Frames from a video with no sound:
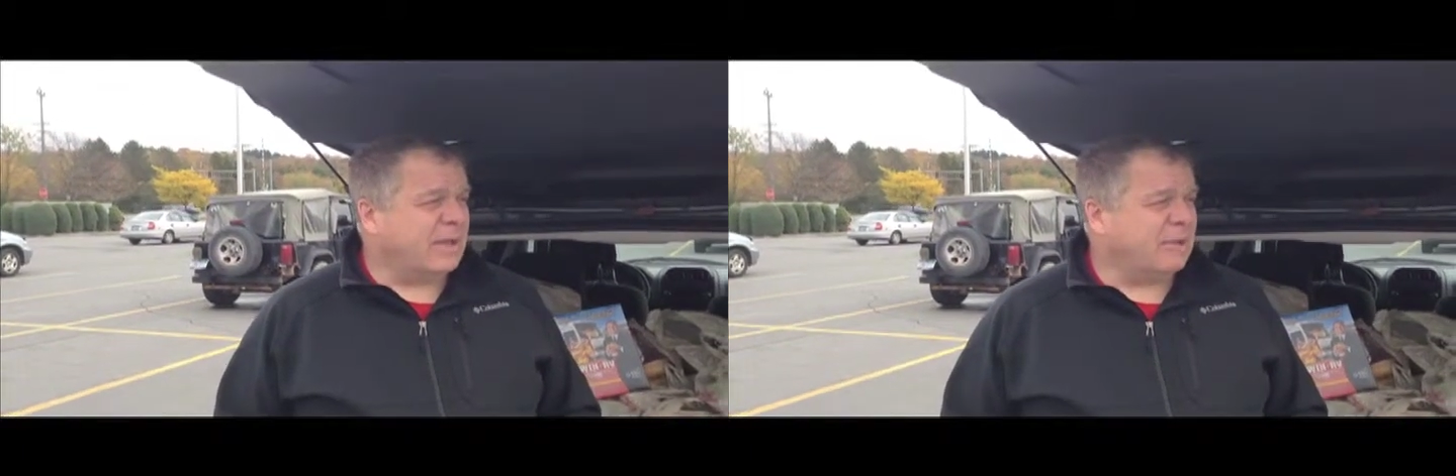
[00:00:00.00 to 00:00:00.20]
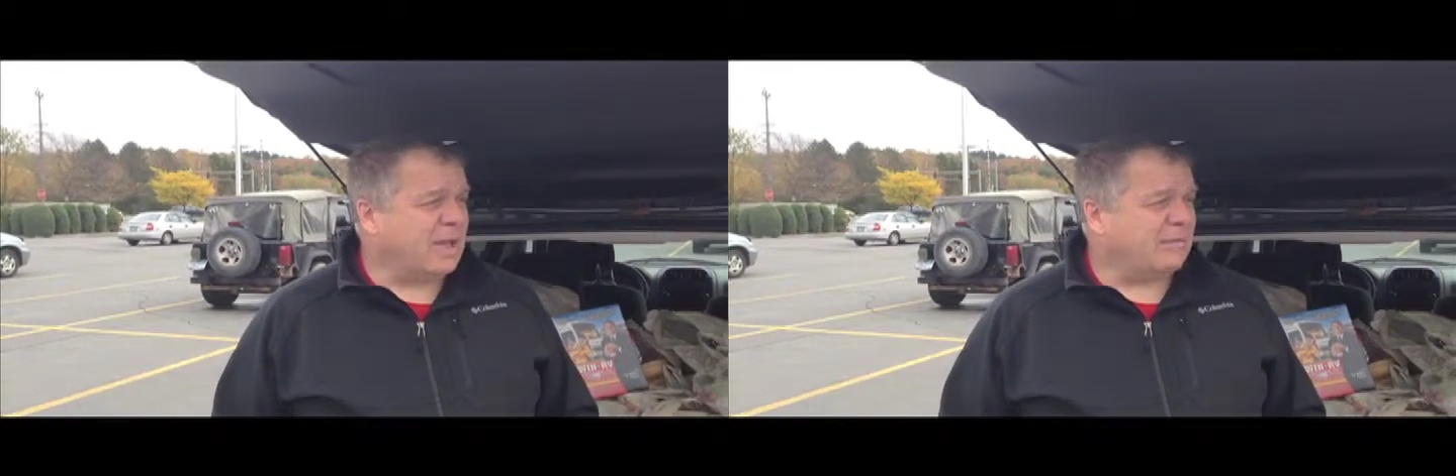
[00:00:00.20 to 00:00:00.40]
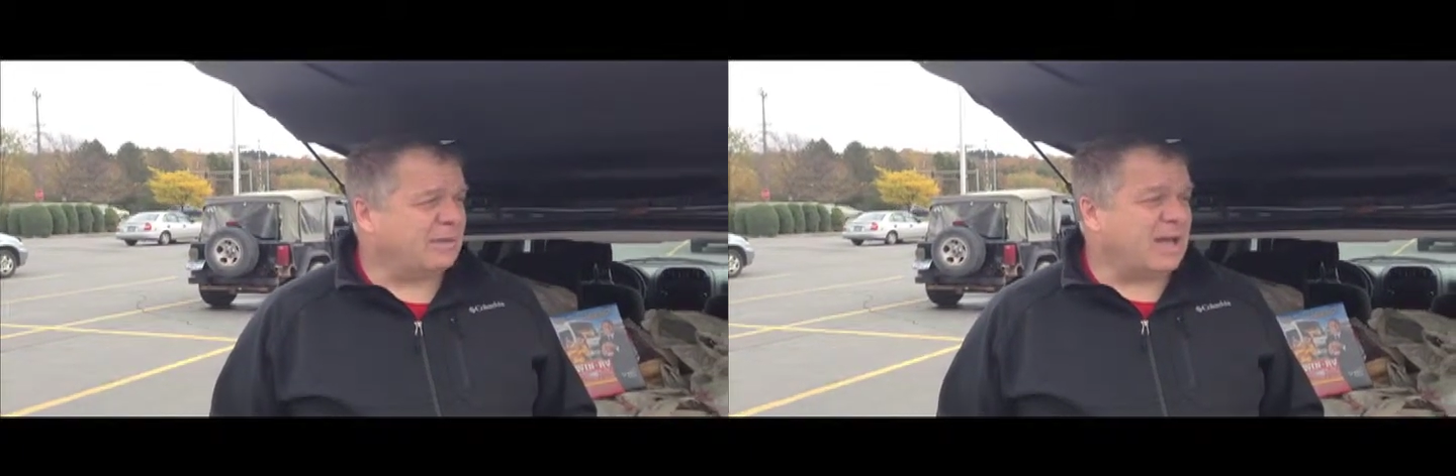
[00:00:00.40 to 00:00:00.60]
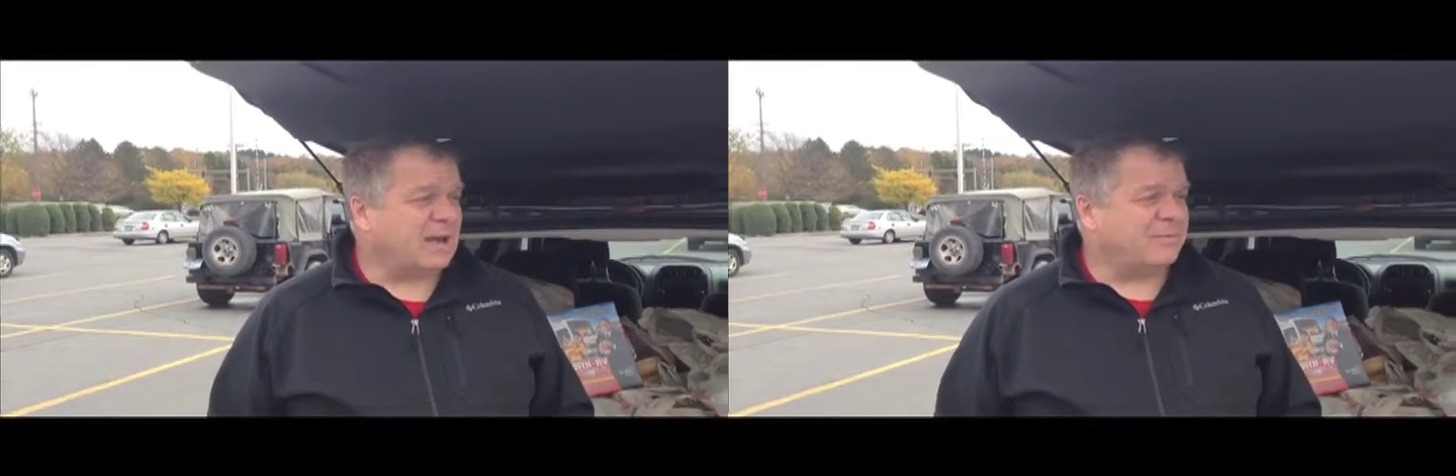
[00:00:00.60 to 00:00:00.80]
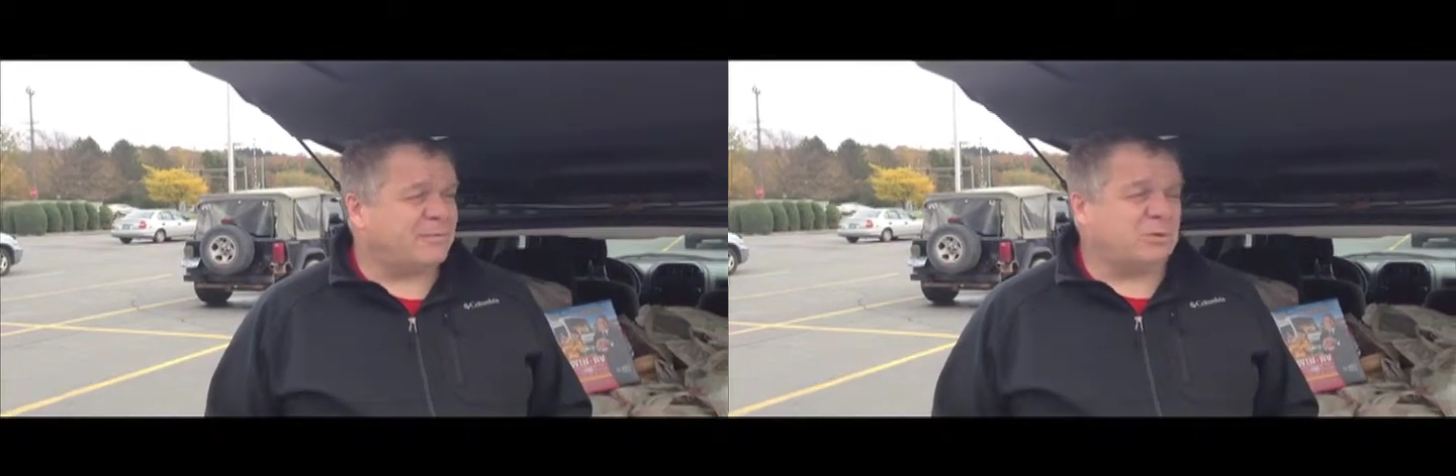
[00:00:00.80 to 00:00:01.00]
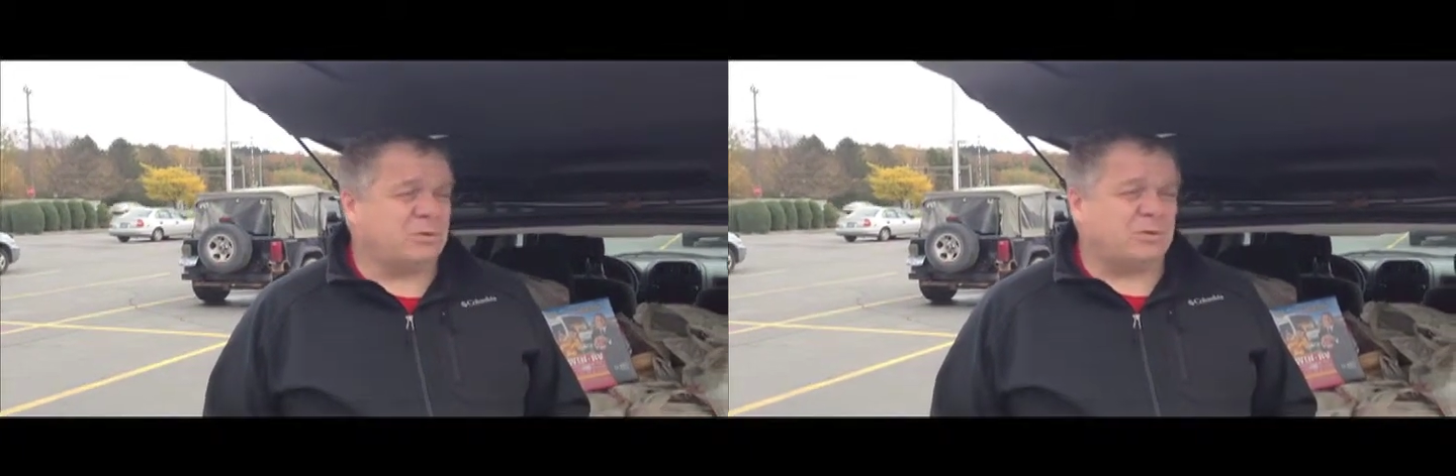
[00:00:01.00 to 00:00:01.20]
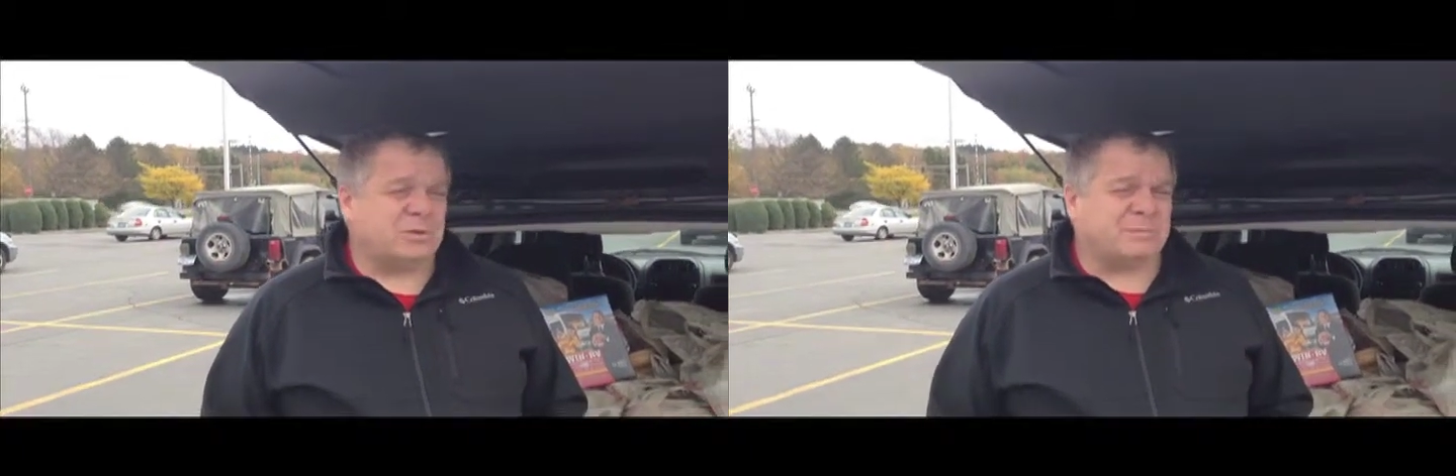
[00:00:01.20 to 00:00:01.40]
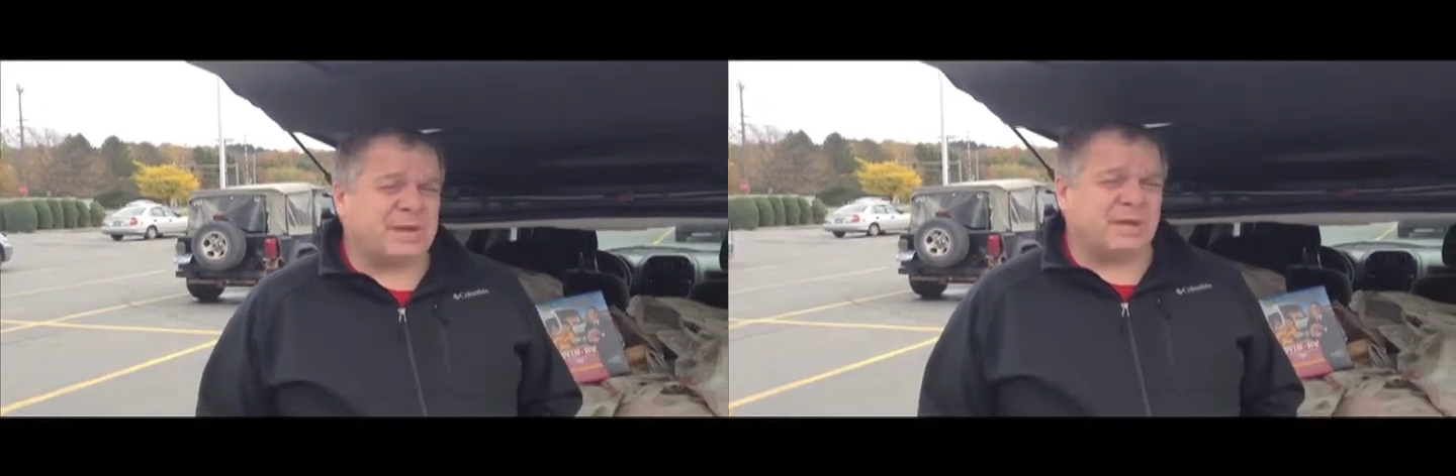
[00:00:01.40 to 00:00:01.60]
and we have a lot of food.
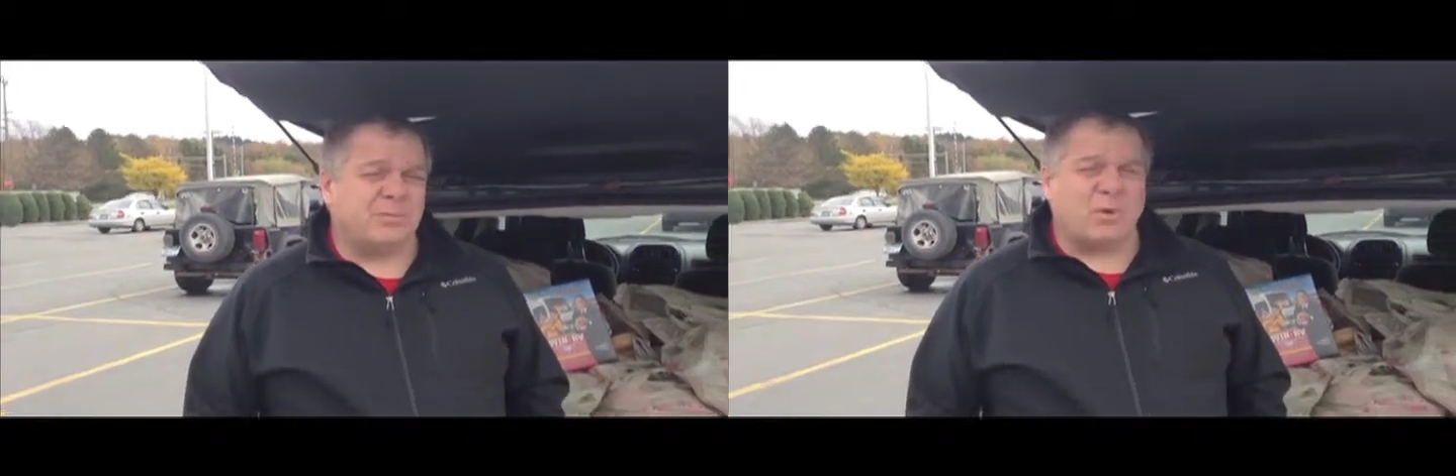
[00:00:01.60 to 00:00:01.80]
Spent